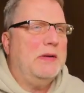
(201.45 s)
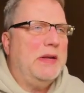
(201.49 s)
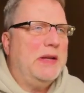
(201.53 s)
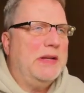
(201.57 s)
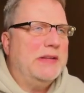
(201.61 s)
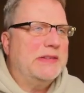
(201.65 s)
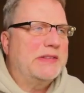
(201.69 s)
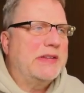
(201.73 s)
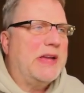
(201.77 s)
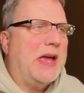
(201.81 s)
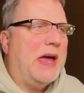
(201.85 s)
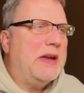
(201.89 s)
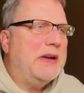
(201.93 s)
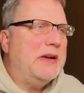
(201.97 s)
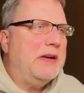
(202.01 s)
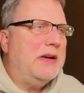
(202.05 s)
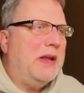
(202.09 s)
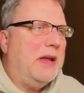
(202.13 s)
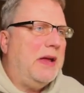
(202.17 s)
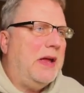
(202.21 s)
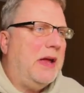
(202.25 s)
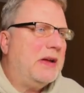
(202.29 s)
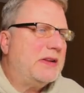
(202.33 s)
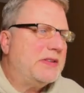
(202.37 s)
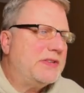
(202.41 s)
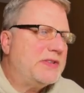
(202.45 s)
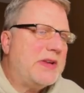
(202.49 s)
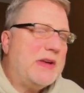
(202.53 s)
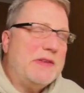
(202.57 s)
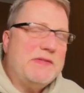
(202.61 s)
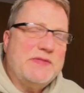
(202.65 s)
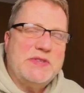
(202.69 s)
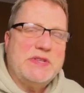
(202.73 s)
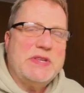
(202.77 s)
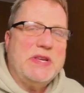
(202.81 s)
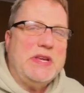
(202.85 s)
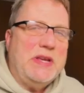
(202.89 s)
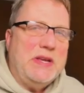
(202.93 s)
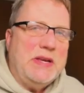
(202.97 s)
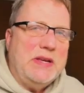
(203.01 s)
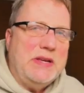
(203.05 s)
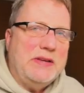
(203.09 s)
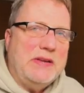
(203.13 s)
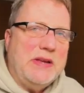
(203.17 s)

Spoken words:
It's got an XFCE